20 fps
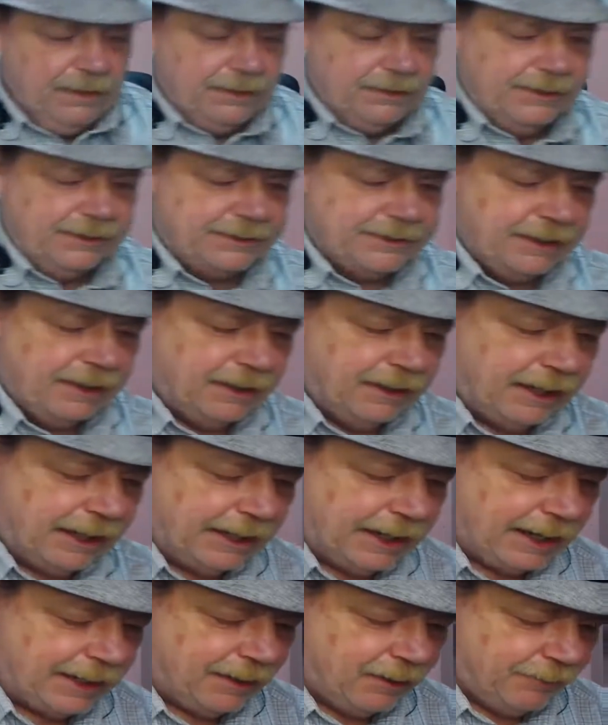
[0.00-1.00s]
That
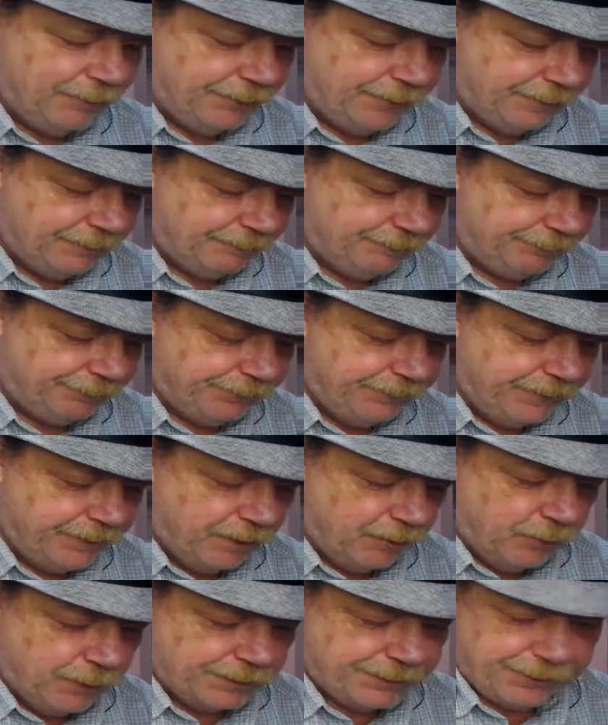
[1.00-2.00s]
I don't
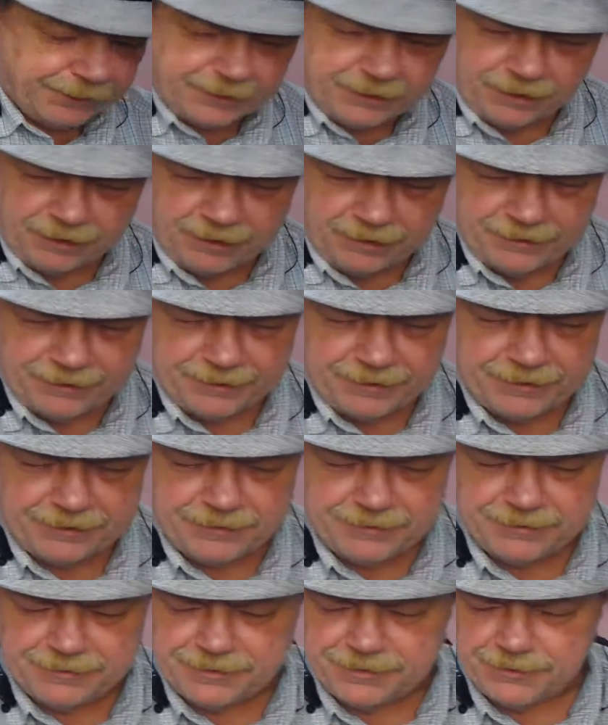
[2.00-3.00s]
know what they're called other
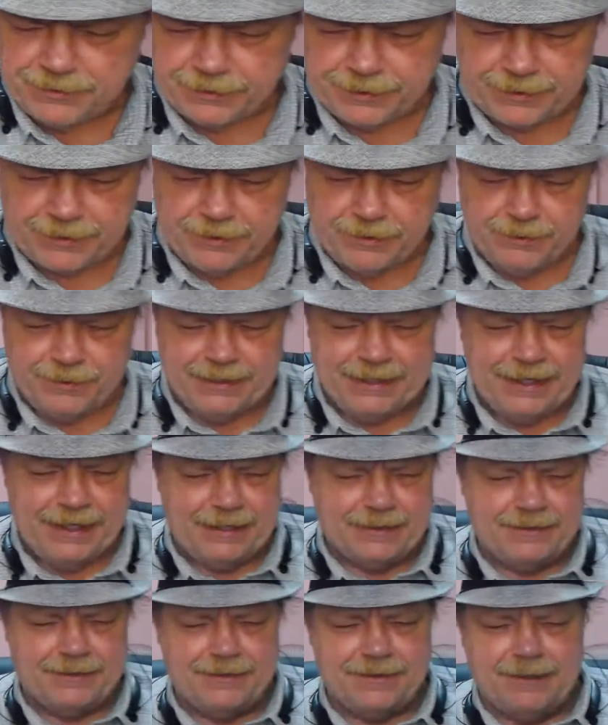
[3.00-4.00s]
than short code
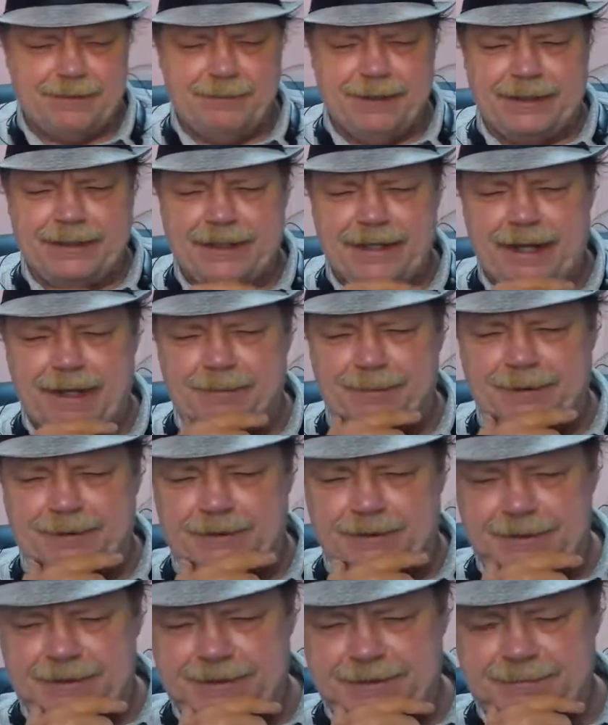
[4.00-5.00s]
text or something like that, but
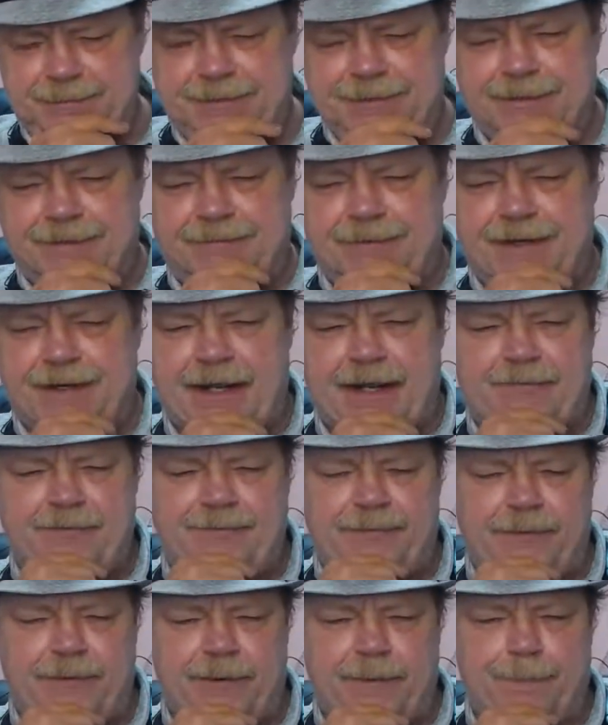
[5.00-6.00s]
there is a specific name
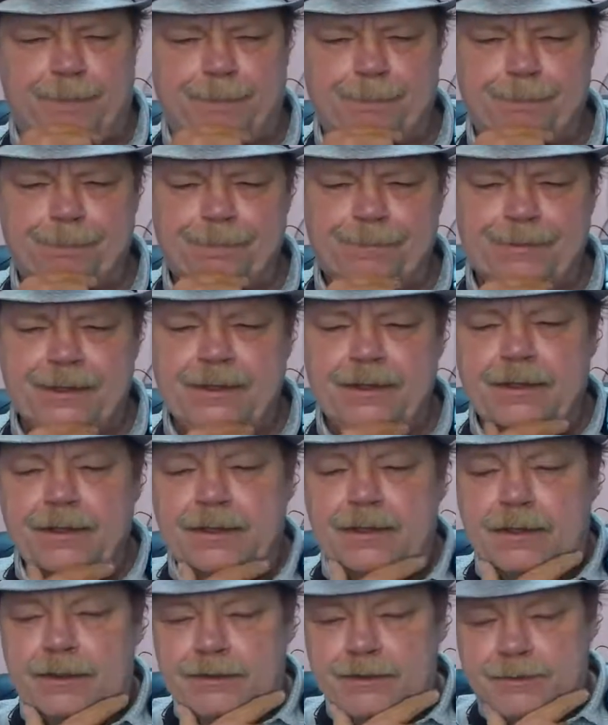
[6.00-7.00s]
for them.
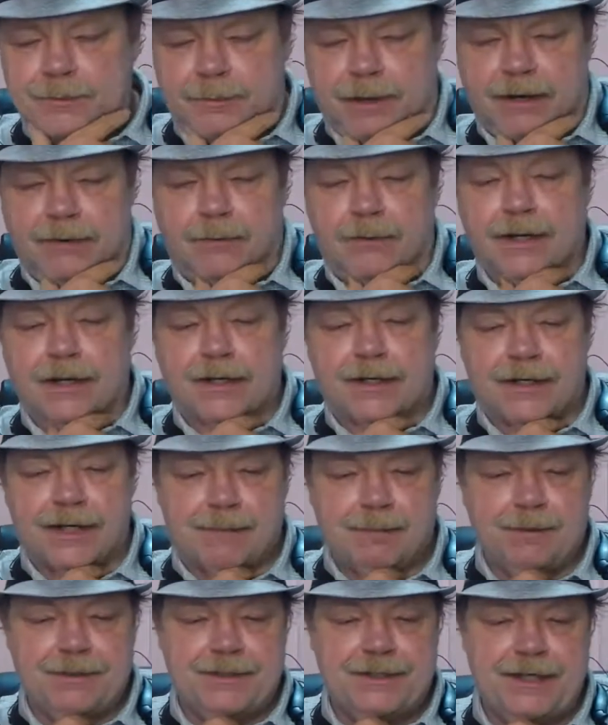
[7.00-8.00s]
You might want to
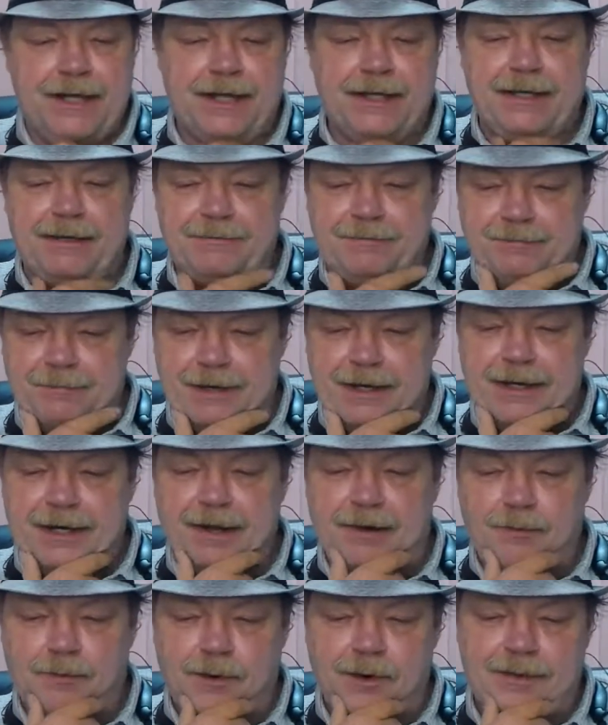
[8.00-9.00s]
double check and find
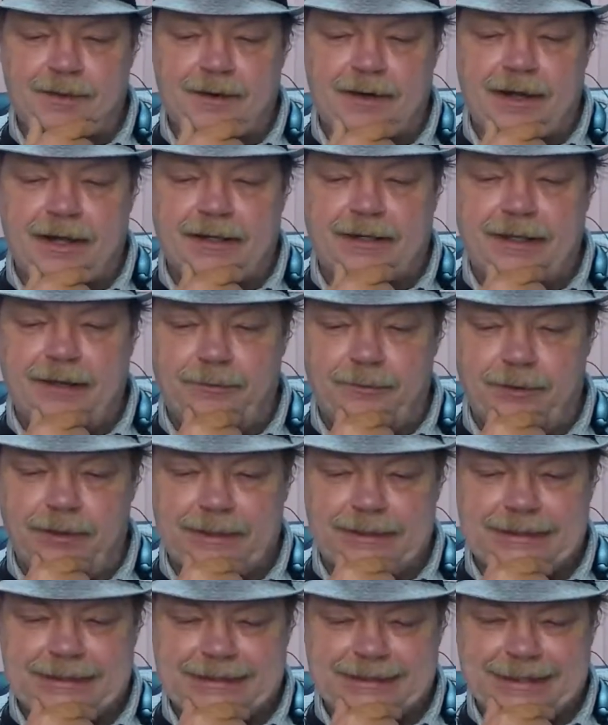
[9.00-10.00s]
out whether or not they will
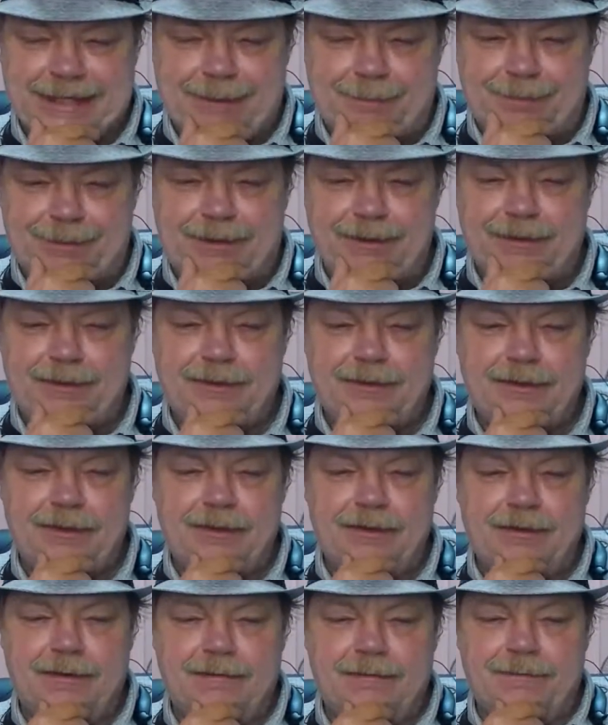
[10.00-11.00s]
accept
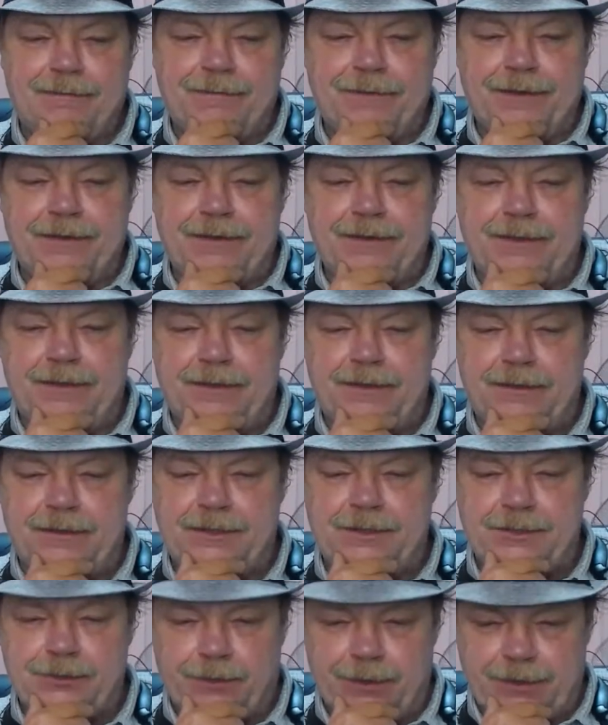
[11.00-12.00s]
the
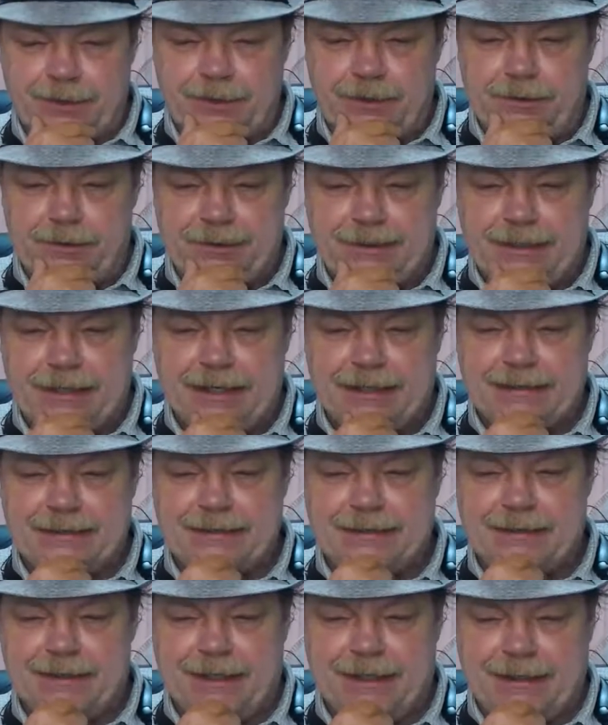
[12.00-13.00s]
short code
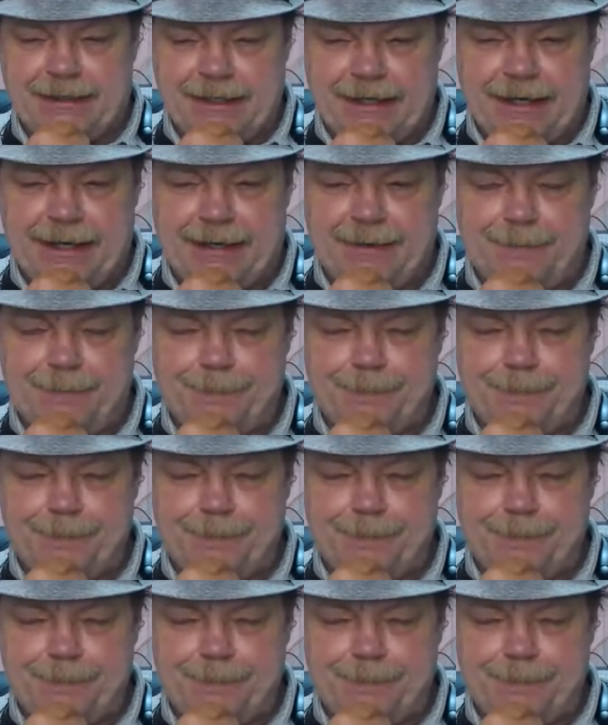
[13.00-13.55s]
texts like that.